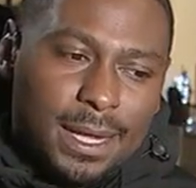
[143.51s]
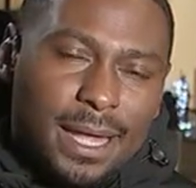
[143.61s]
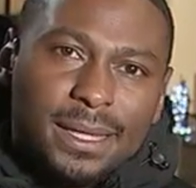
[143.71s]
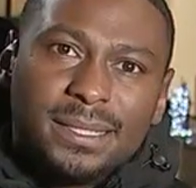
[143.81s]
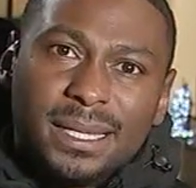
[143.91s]
Yeah,
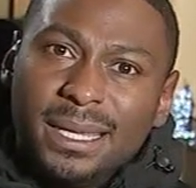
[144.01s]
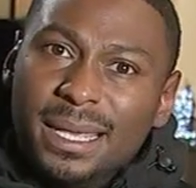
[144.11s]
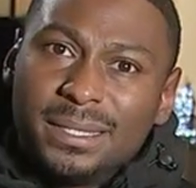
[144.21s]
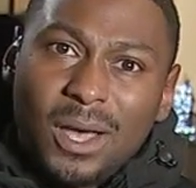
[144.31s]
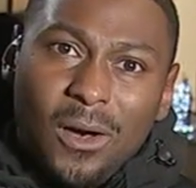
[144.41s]
and the city
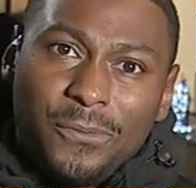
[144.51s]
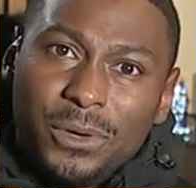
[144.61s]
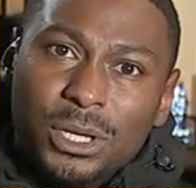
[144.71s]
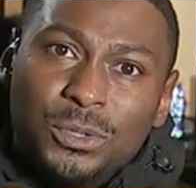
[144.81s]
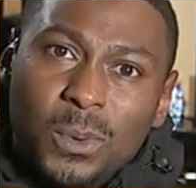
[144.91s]
is
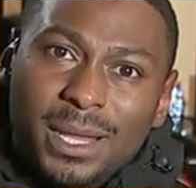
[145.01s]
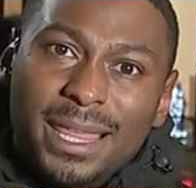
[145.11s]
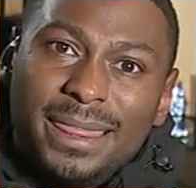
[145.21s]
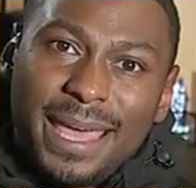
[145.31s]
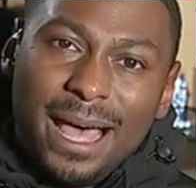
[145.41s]
offering a
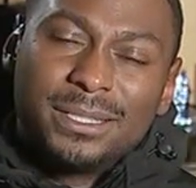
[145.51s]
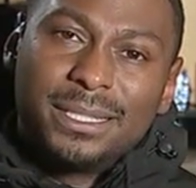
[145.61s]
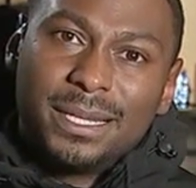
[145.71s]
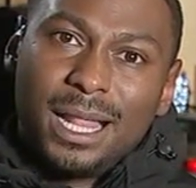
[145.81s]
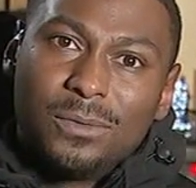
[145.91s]

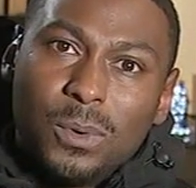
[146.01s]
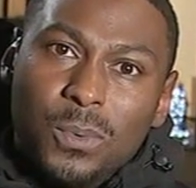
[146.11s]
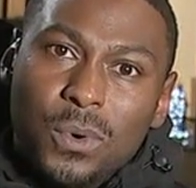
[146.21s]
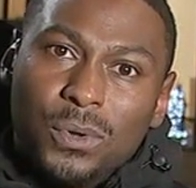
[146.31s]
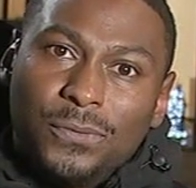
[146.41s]
$20,000
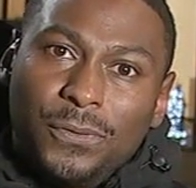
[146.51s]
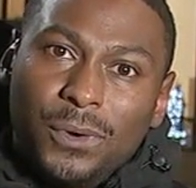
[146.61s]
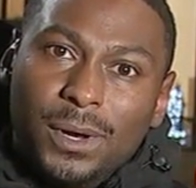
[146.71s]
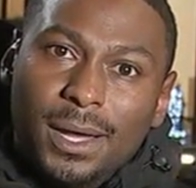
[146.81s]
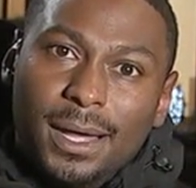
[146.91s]
reward
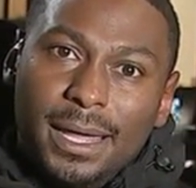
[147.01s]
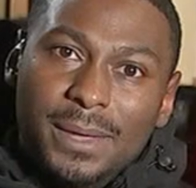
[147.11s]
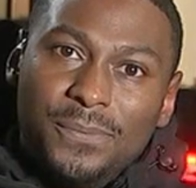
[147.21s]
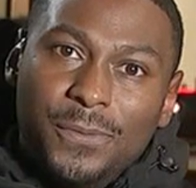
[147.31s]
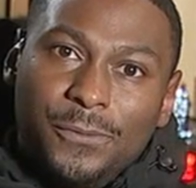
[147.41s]
for
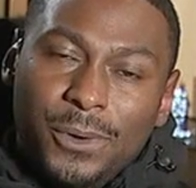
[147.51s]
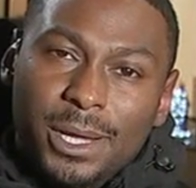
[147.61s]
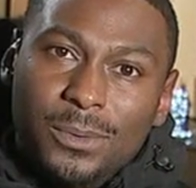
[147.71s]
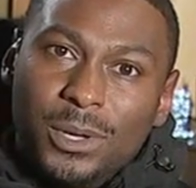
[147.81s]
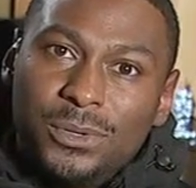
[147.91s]

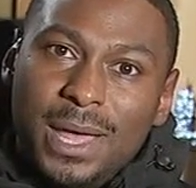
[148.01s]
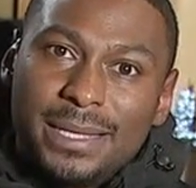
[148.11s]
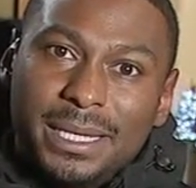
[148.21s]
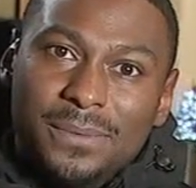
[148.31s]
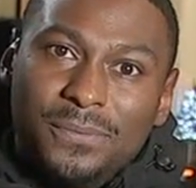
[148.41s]
anyone who
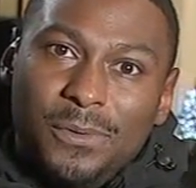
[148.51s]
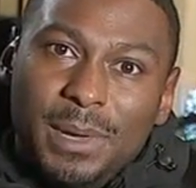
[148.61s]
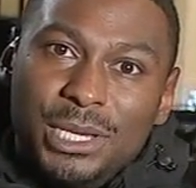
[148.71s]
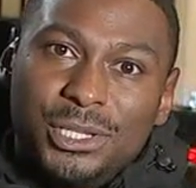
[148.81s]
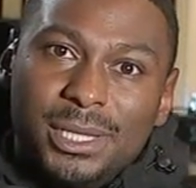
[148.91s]
has
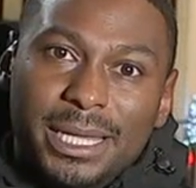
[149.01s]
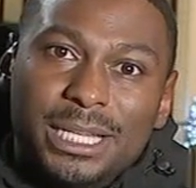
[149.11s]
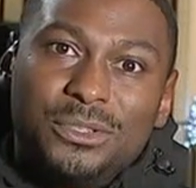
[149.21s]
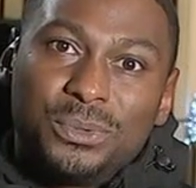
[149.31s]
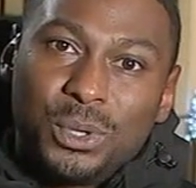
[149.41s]
information
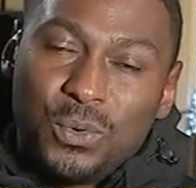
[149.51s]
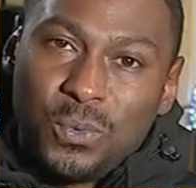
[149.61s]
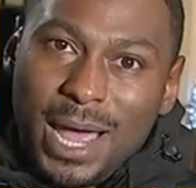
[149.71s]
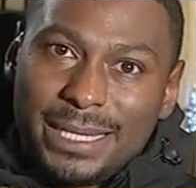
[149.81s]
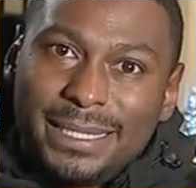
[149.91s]
leading to an
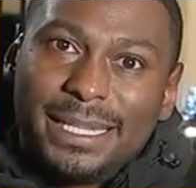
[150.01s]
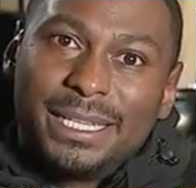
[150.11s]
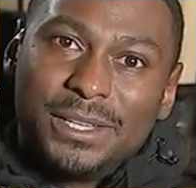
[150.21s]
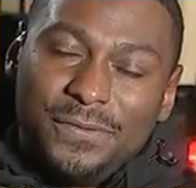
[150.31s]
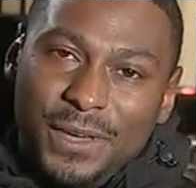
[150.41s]
arrest and a
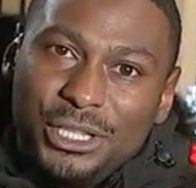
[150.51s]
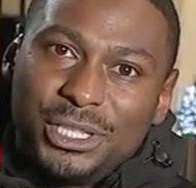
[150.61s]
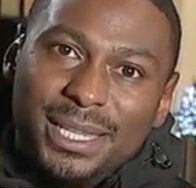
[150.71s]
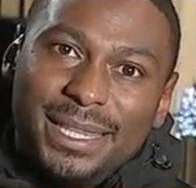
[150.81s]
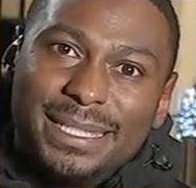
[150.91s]
conviction
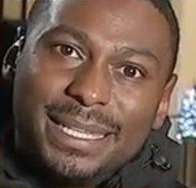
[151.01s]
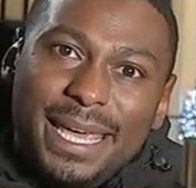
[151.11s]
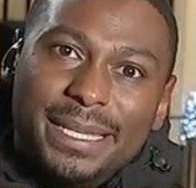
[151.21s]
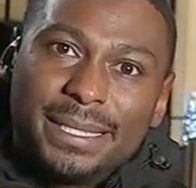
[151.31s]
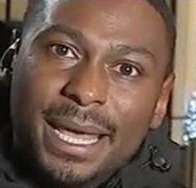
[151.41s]
in this
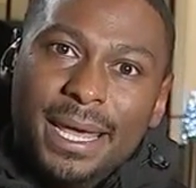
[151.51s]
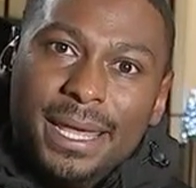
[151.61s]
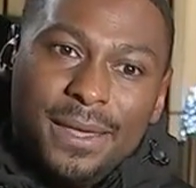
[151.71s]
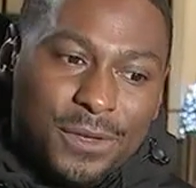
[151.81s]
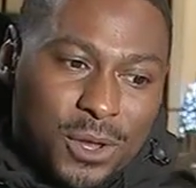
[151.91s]
case.
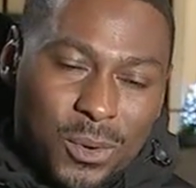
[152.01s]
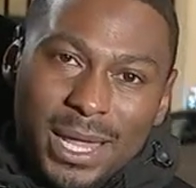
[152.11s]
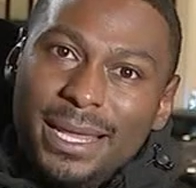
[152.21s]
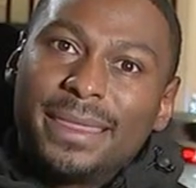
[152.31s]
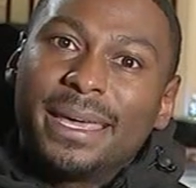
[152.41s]
If you know
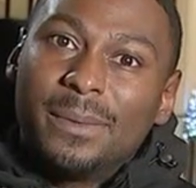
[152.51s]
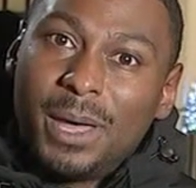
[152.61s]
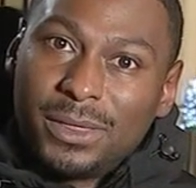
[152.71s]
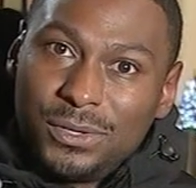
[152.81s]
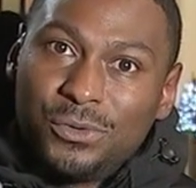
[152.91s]
anything
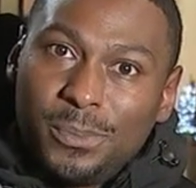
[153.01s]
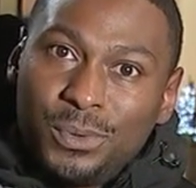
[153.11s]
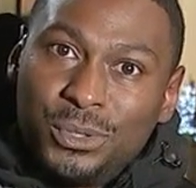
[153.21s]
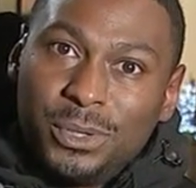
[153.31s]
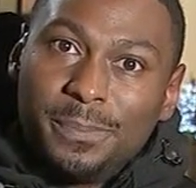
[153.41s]
about this triple
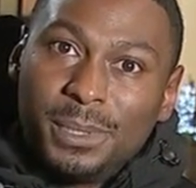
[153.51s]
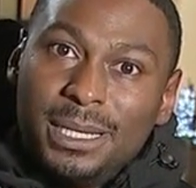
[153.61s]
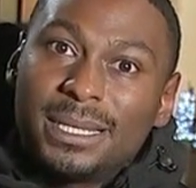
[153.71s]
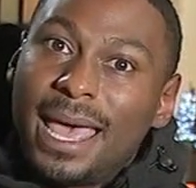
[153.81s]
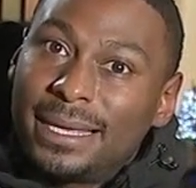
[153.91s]
shooting,
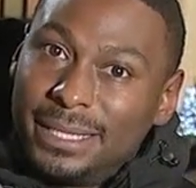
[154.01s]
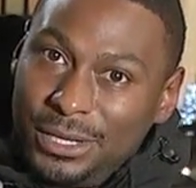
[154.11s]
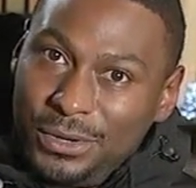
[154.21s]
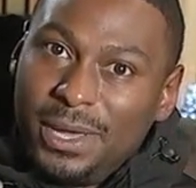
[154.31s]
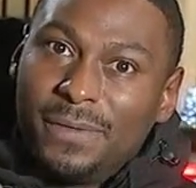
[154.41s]
police ask that
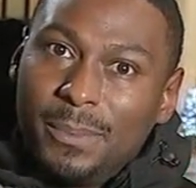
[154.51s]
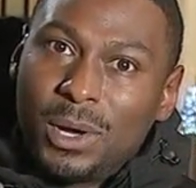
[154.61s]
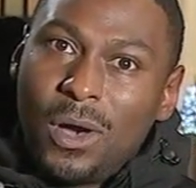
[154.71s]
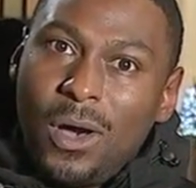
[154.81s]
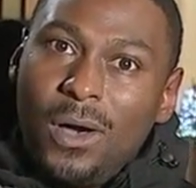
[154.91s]
you give them a
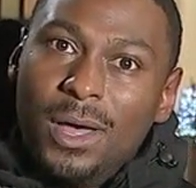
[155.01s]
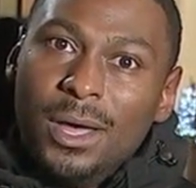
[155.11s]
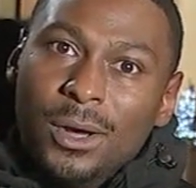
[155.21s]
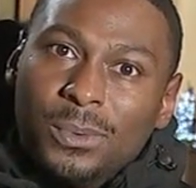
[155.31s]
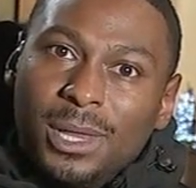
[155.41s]
call.
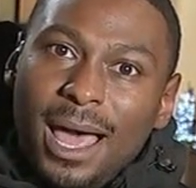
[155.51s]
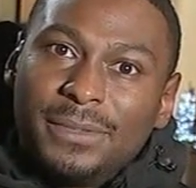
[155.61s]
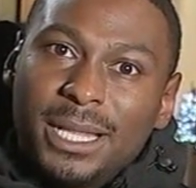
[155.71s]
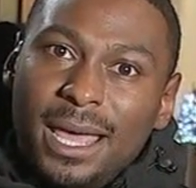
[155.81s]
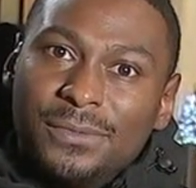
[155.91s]
We're live
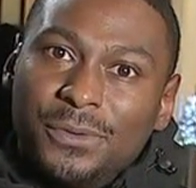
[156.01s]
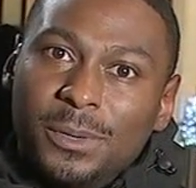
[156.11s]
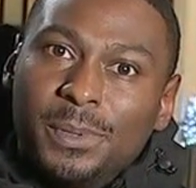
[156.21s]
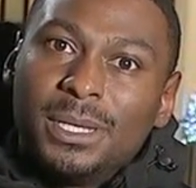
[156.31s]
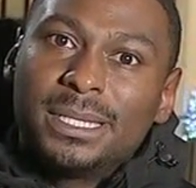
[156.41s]
tonight in front
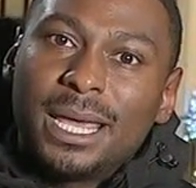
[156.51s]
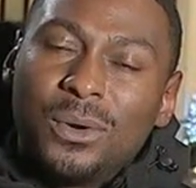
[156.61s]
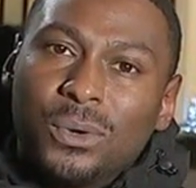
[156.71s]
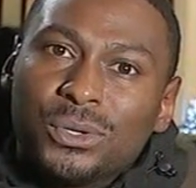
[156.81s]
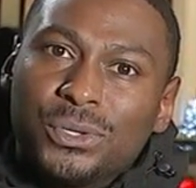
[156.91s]
of police headquarters.